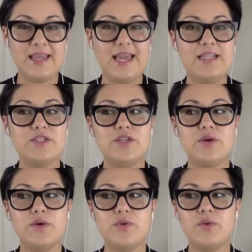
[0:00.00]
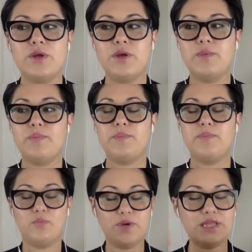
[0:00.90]
And so
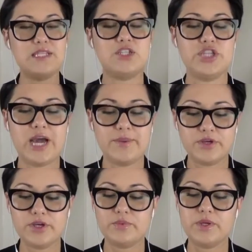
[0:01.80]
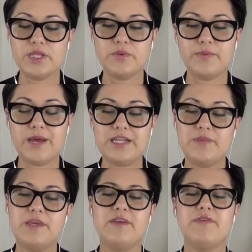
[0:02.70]
with this chapter, it really reminded
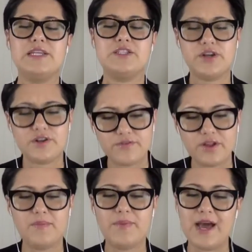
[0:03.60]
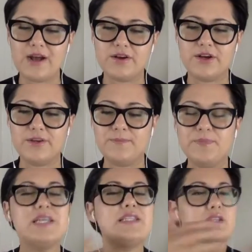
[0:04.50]
me I started falling back on,
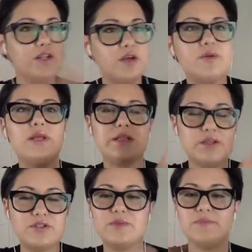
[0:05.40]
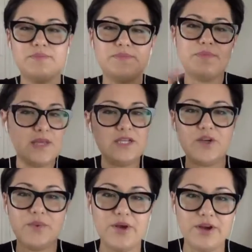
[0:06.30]
because, there's some things
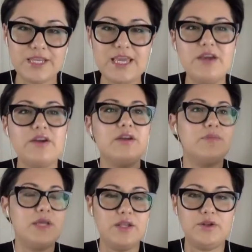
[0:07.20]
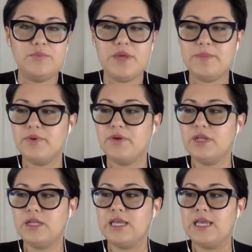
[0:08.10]
going on here and meeting new people,
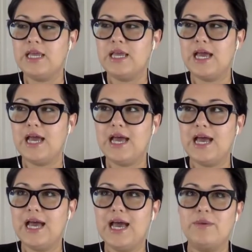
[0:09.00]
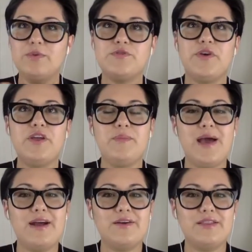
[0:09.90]
and I was falling
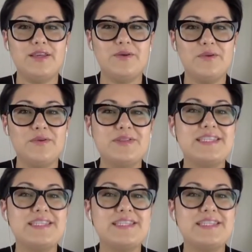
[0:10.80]
back on the old,